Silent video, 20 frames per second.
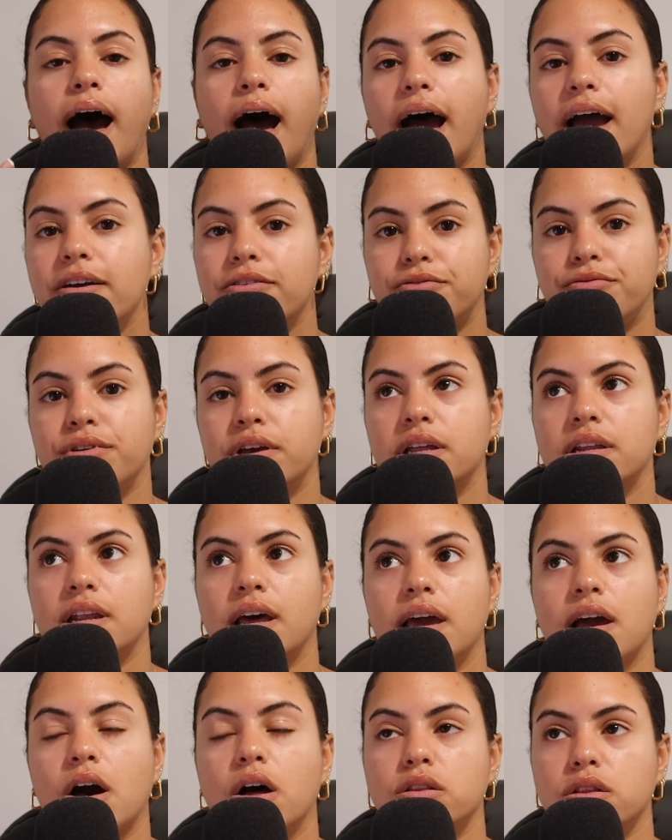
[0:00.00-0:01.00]
I feel
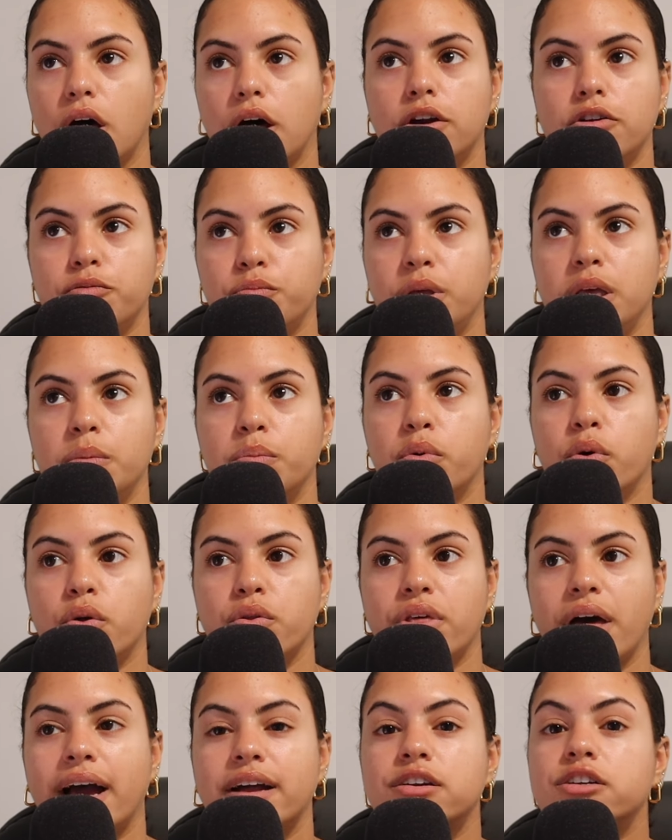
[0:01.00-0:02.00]
like a lot of
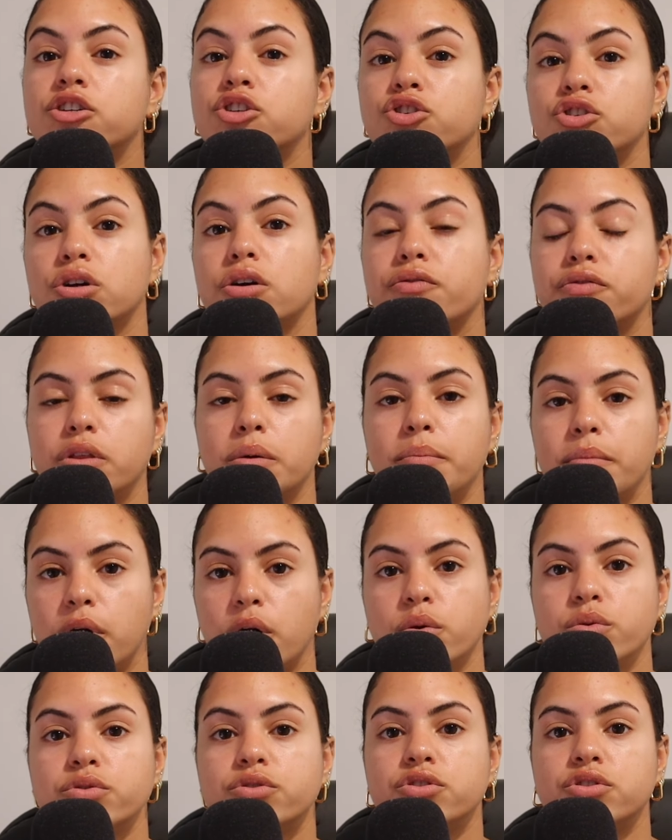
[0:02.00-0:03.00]
people that deserve the
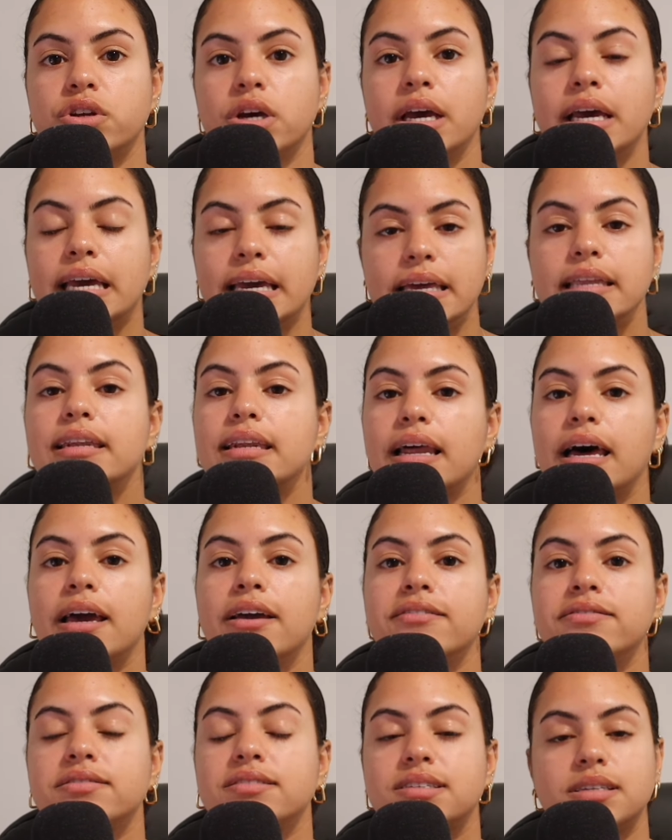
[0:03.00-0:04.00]
most in
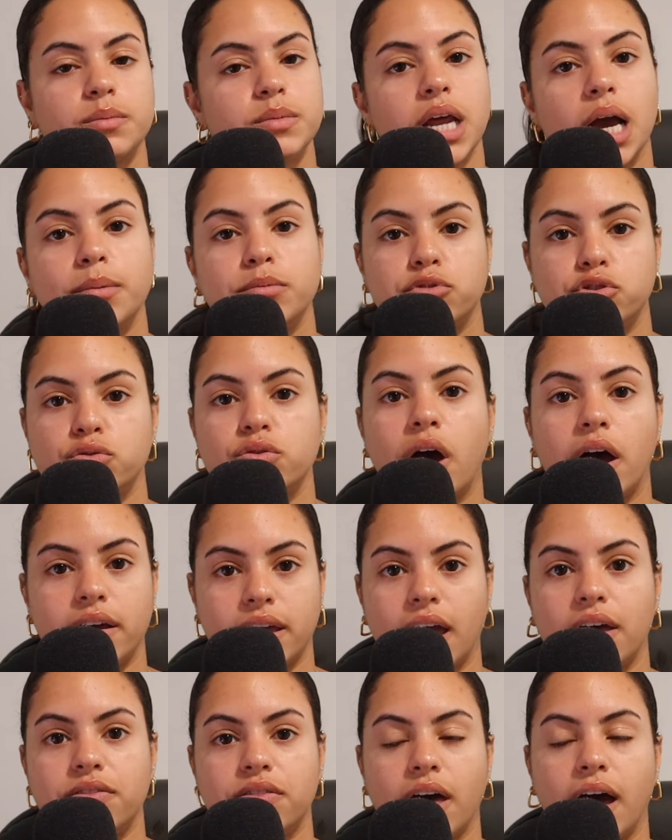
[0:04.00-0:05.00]
life sometimes do not
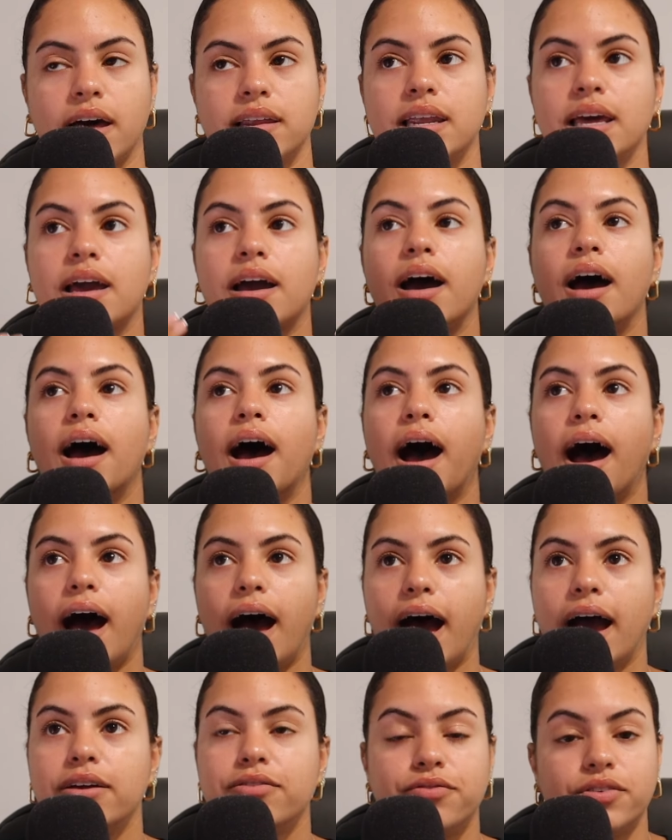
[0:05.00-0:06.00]
get that. Like,
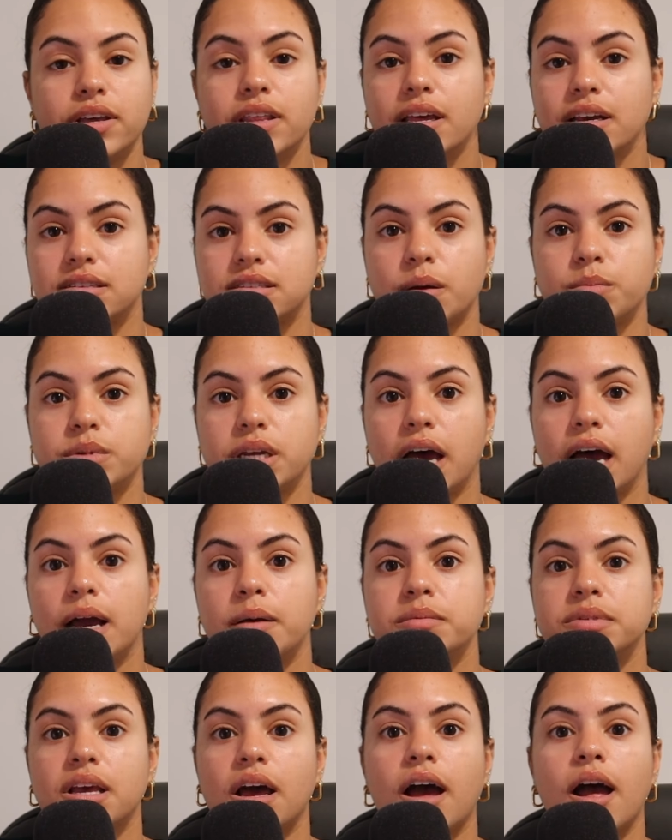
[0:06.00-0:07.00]
I feel like
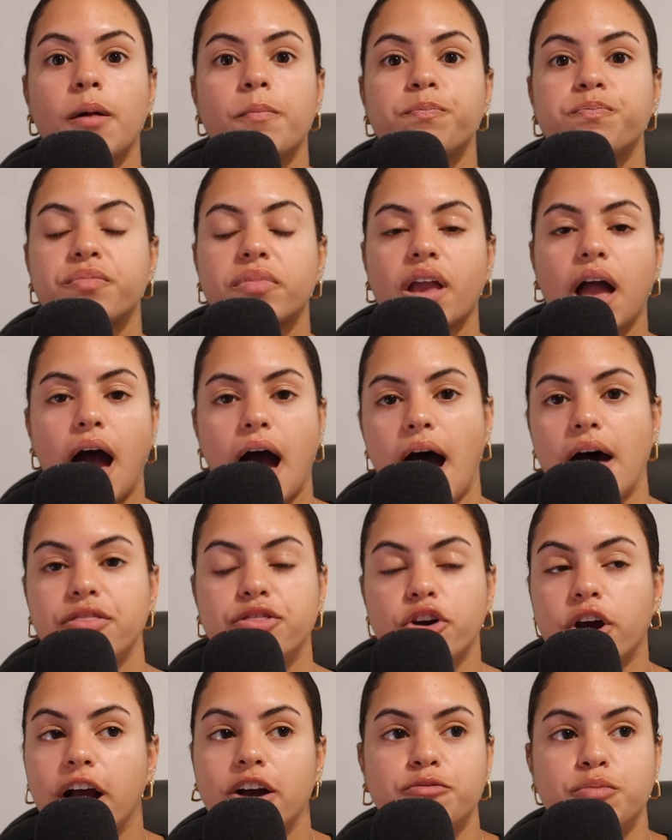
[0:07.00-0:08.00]
sometimes
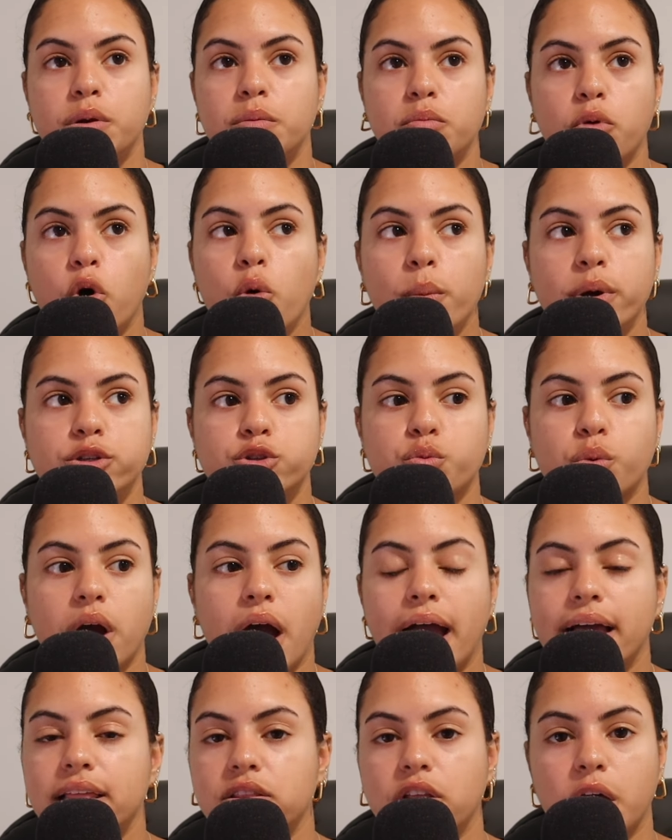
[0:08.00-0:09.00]
there have been moments
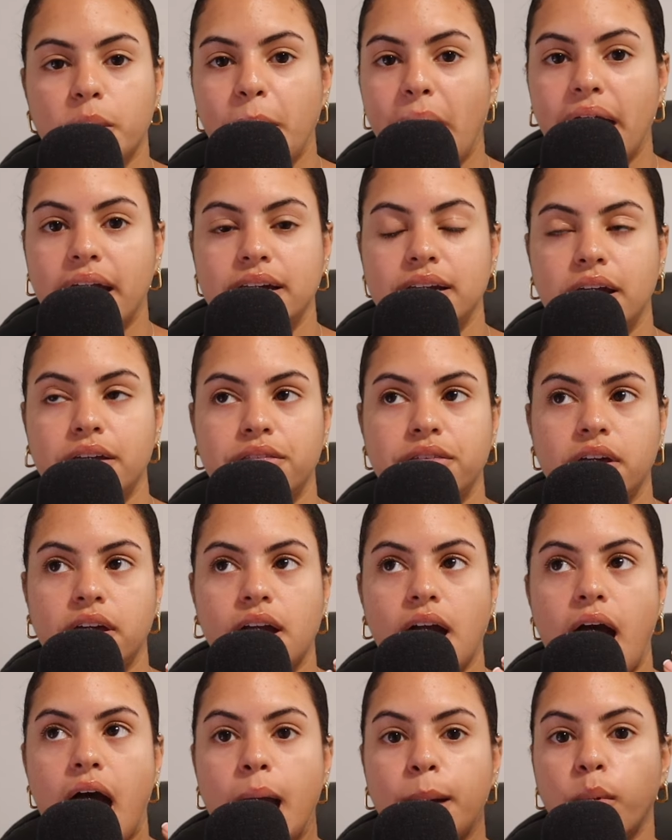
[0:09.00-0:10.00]
where I look back and I
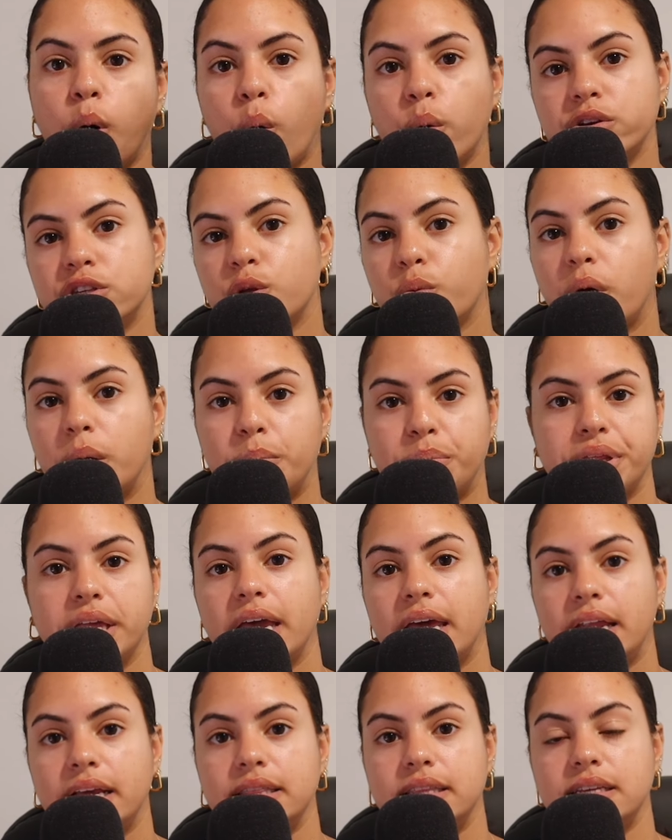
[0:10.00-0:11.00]
think, I'm always the one
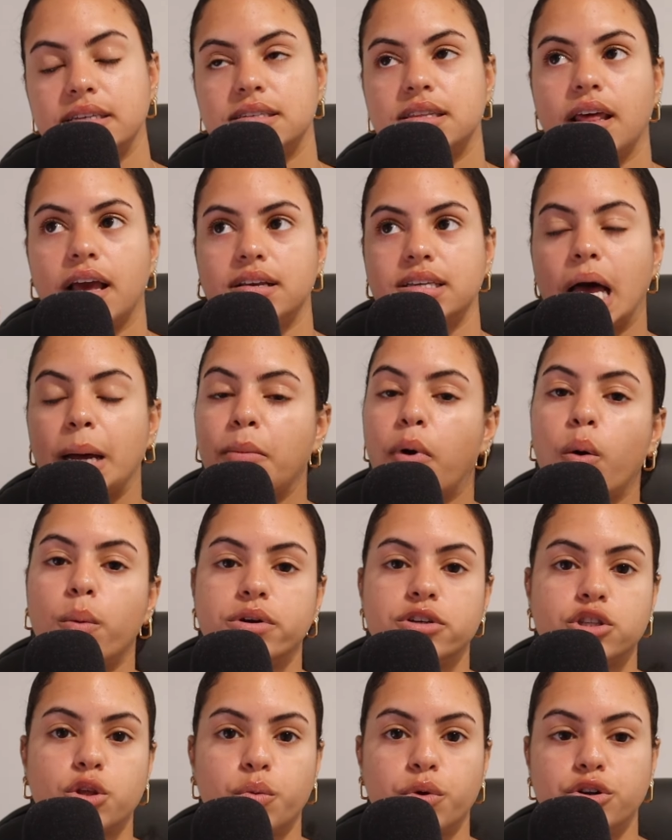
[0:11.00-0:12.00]
planning these things. I'm
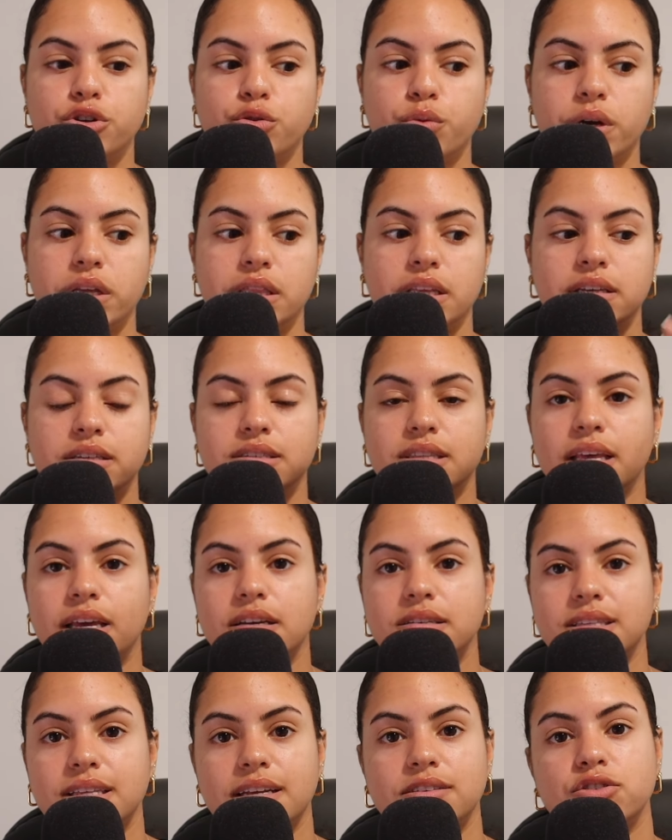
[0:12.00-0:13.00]
always the one doing these
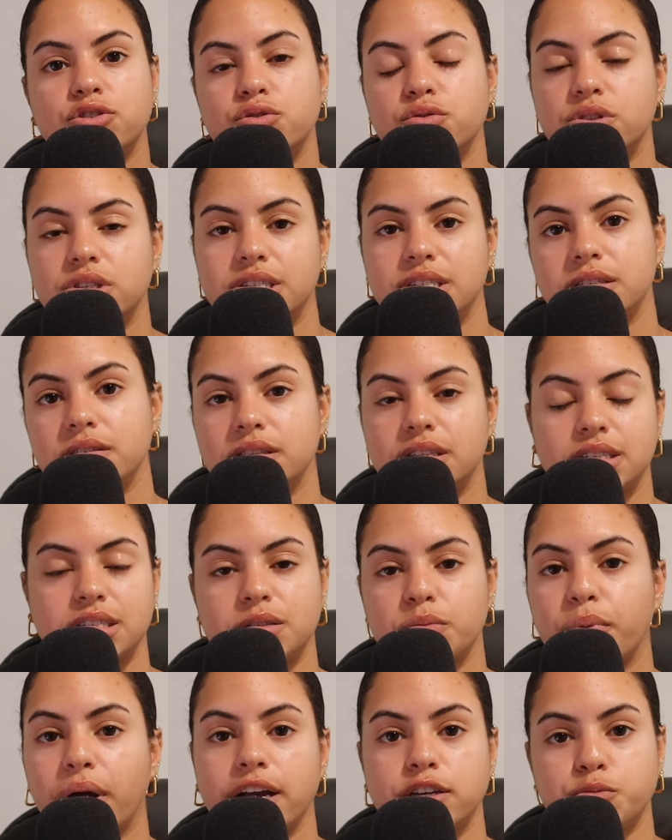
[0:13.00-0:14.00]
things. Let's do the
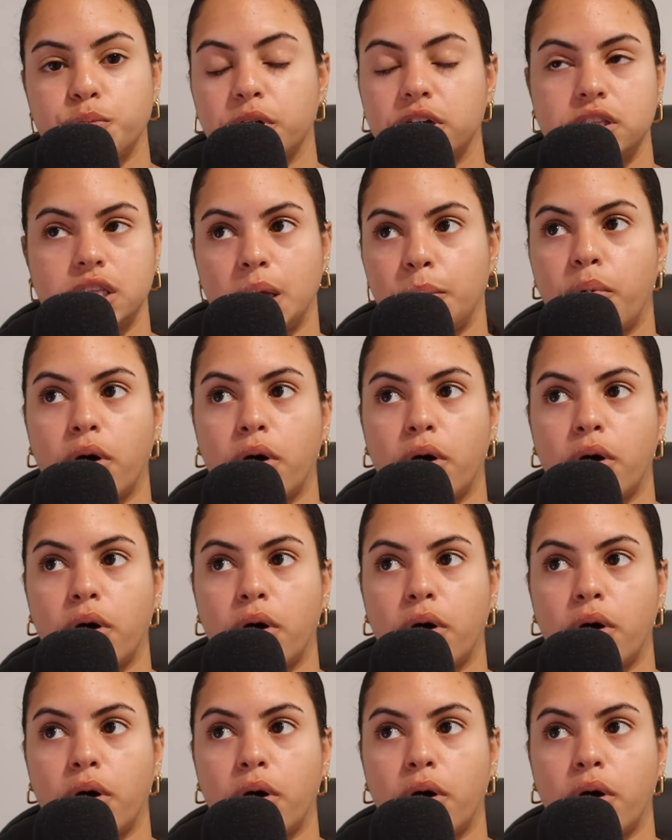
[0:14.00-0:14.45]
surprise birthday